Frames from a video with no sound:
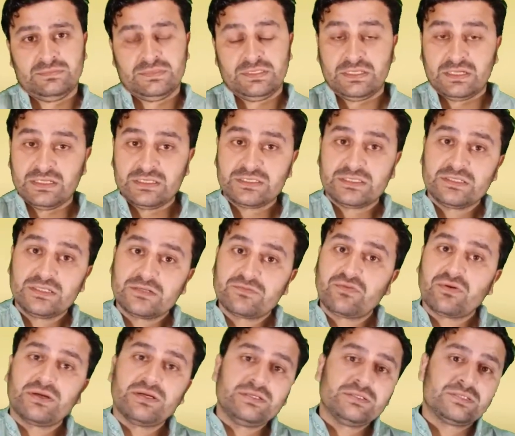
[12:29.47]
Consider,
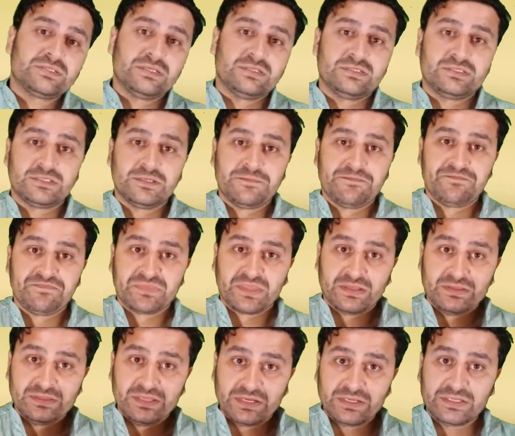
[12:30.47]
for instance,
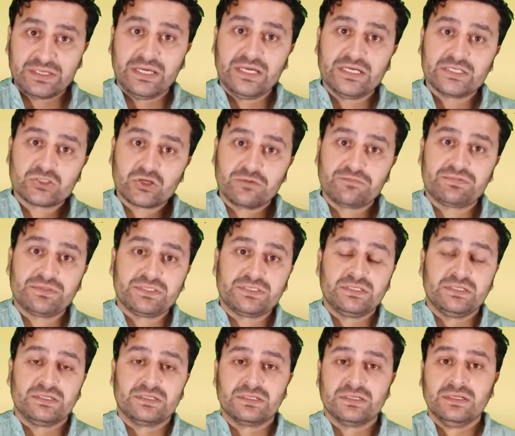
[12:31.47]
the case of
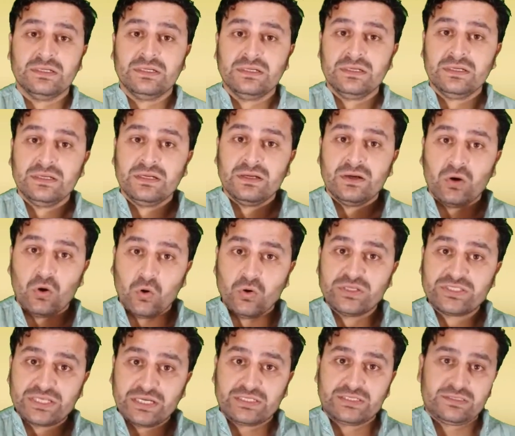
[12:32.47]
prisoner
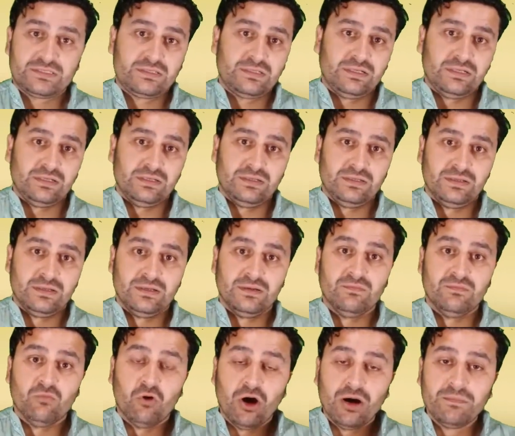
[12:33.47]
063
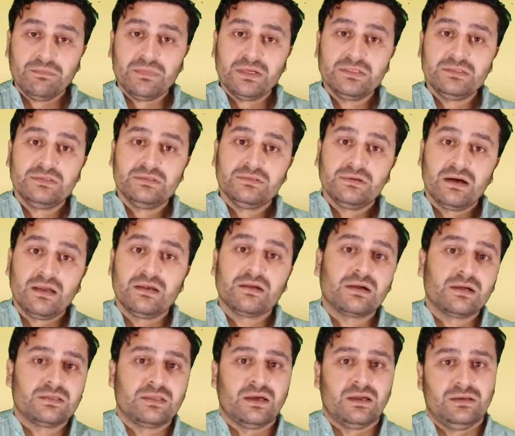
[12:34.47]
Muhammad
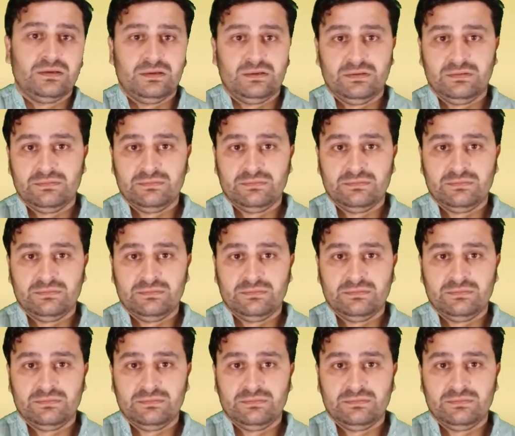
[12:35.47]
al-Qatani.